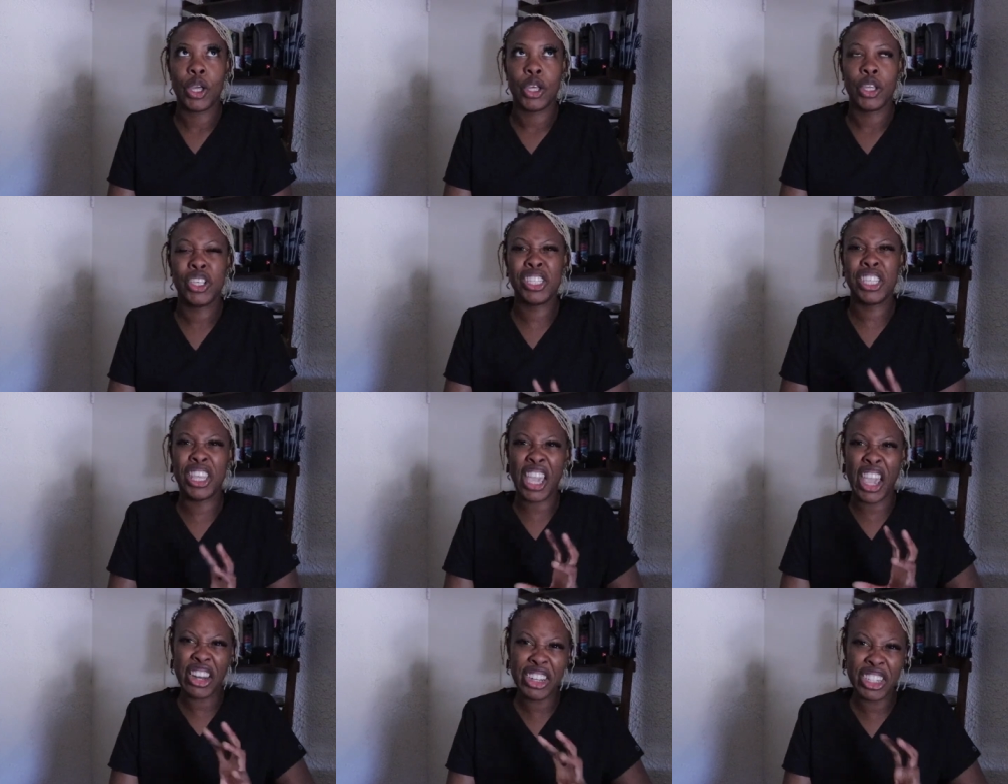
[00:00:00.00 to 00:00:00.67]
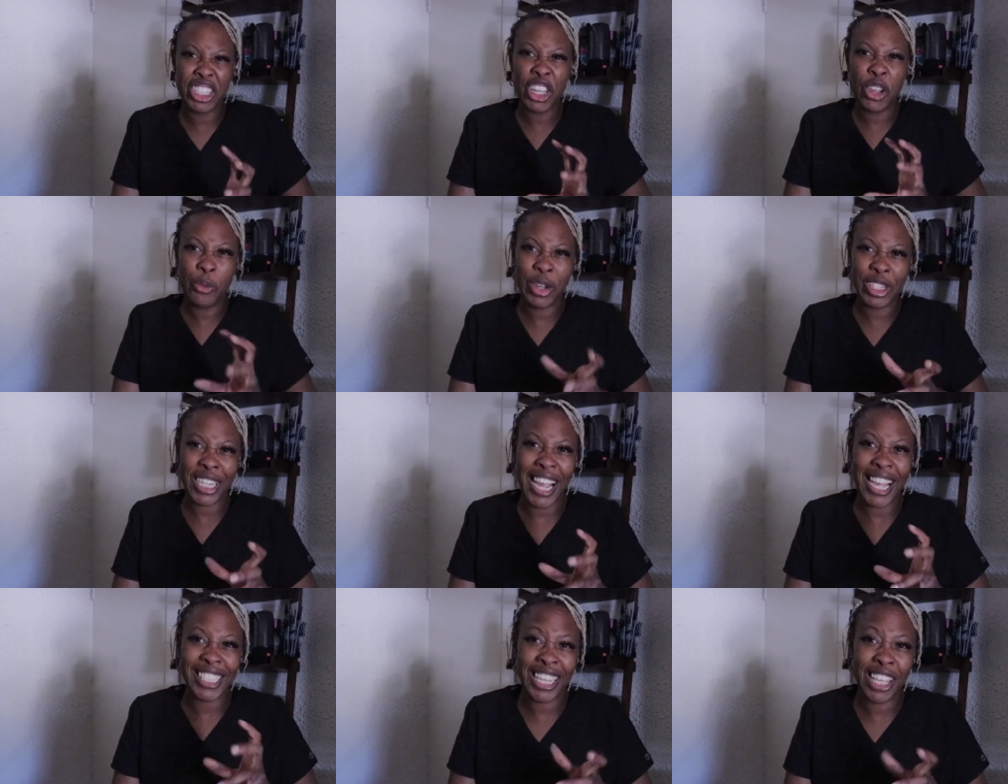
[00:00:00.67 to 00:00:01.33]
You see the energy in which
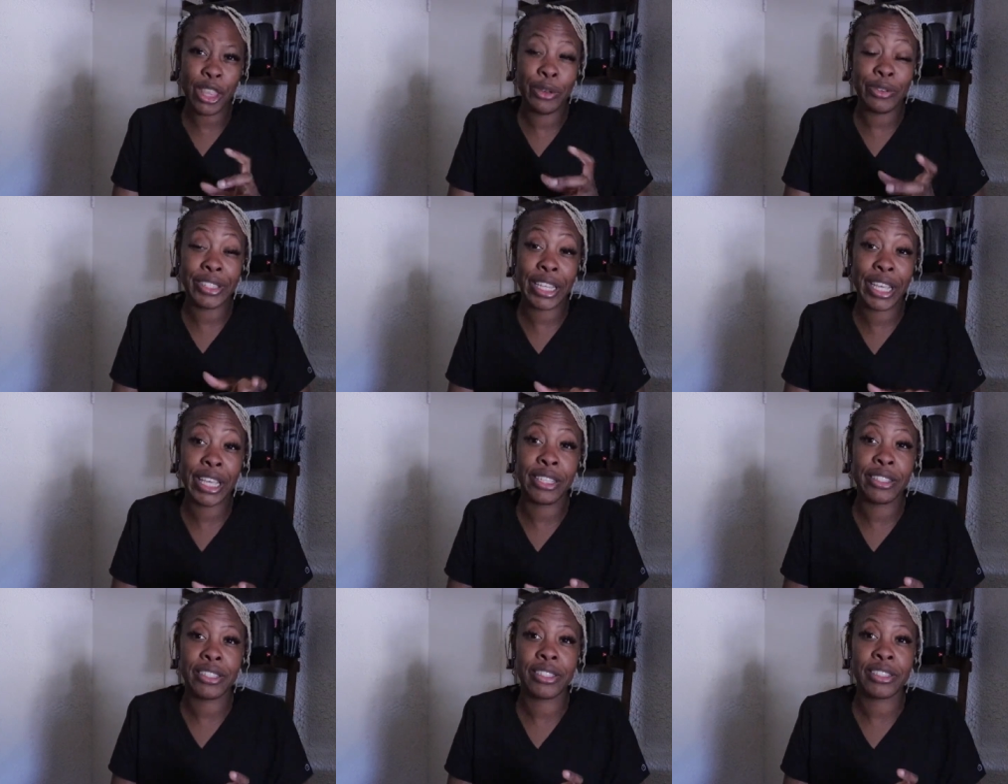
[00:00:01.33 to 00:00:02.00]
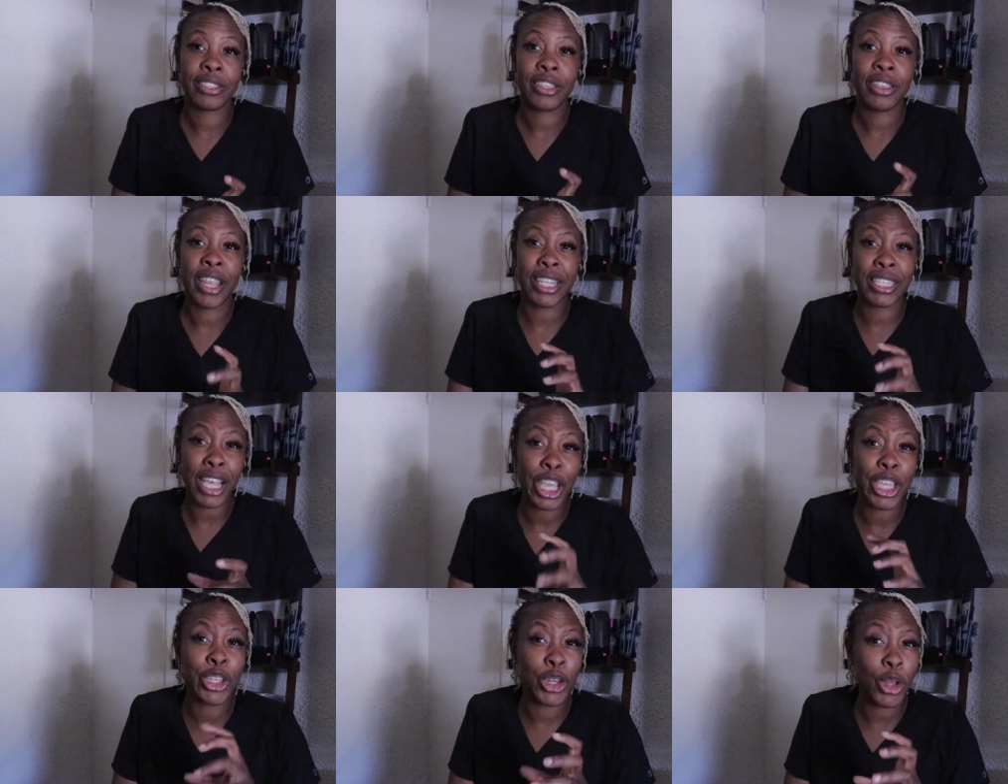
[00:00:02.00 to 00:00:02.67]
I said those things? That's
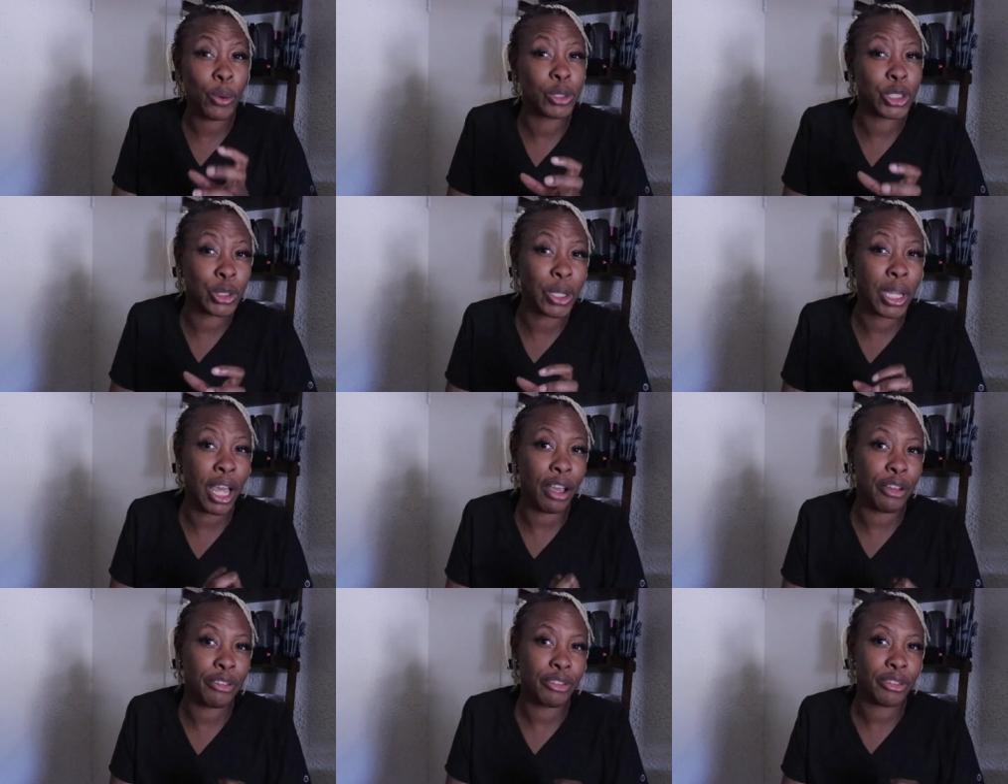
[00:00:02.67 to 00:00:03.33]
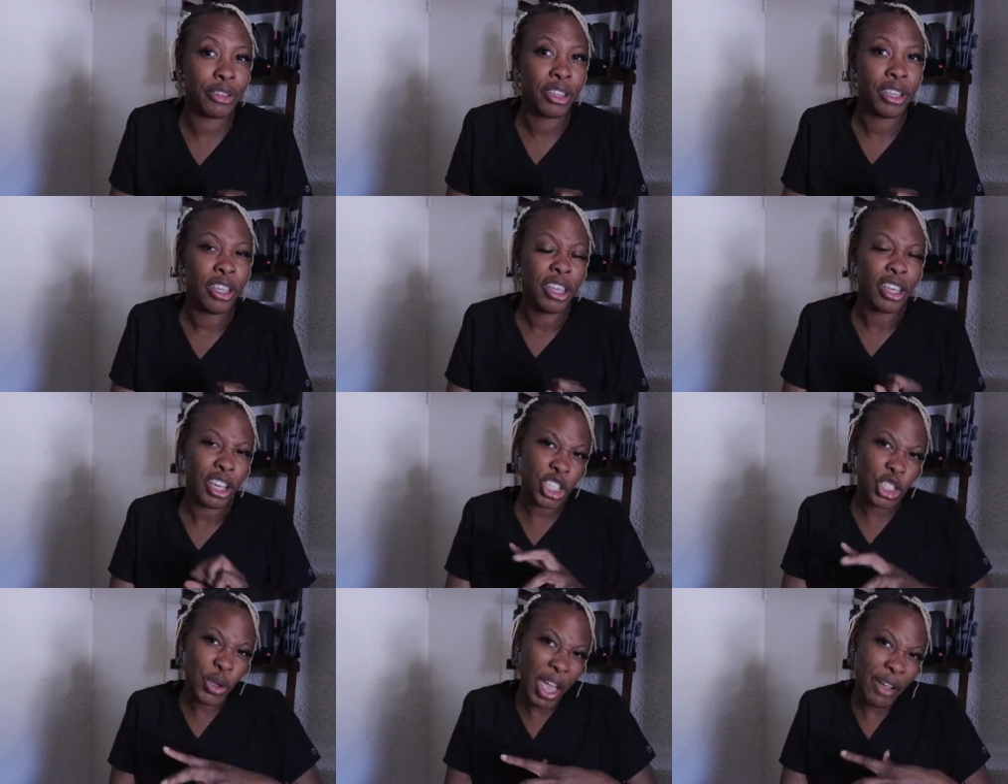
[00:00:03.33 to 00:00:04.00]
how you know what you love
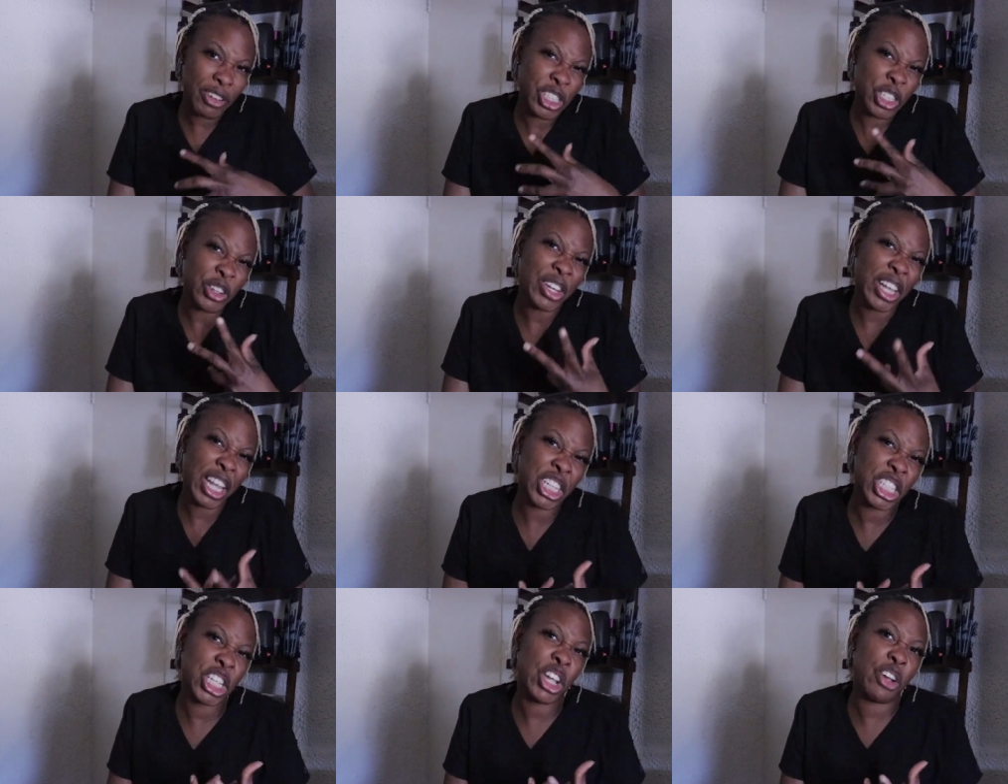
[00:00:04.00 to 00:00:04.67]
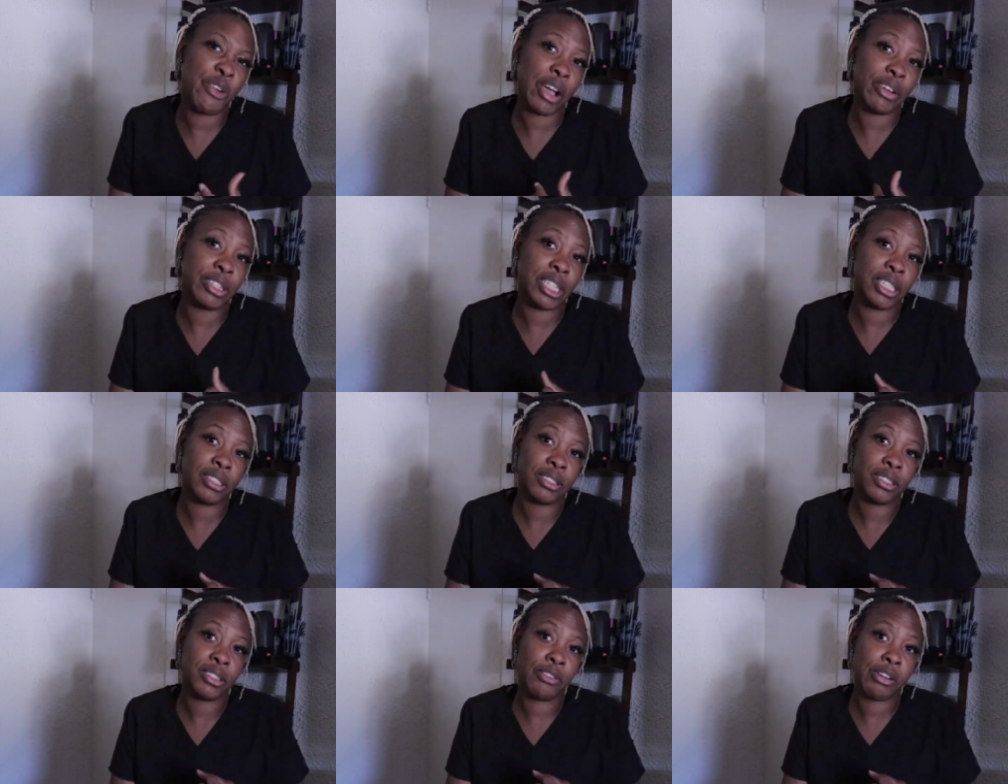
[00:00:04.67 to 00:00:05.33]
because you have a certain energy around
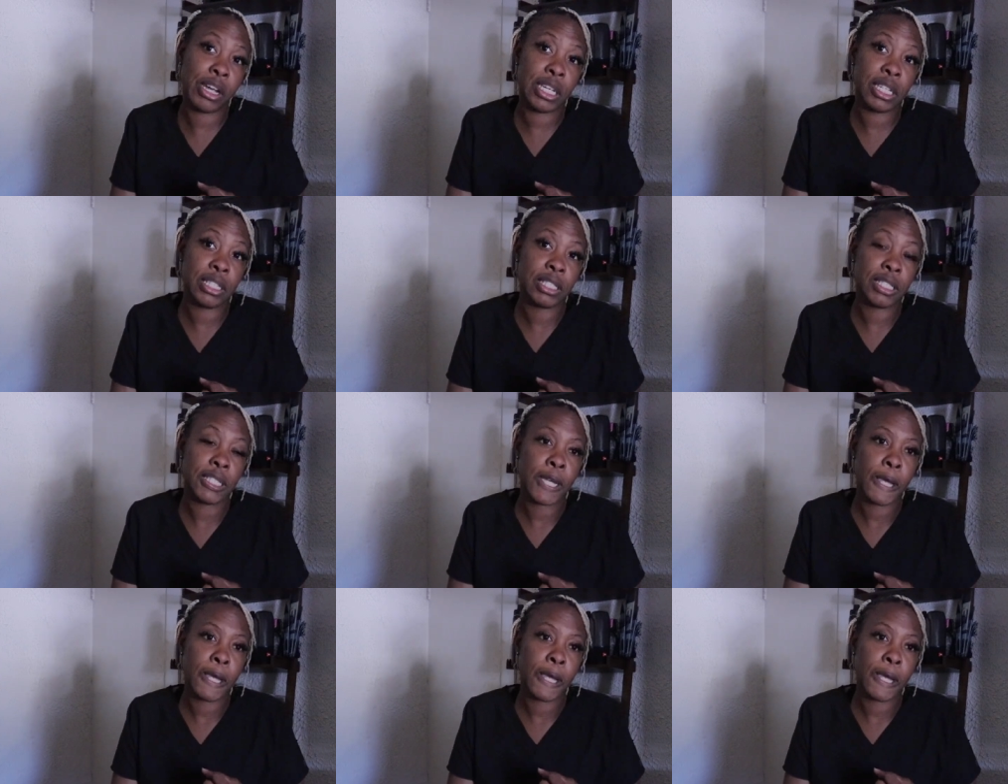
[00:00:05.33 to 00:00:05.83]
it, right?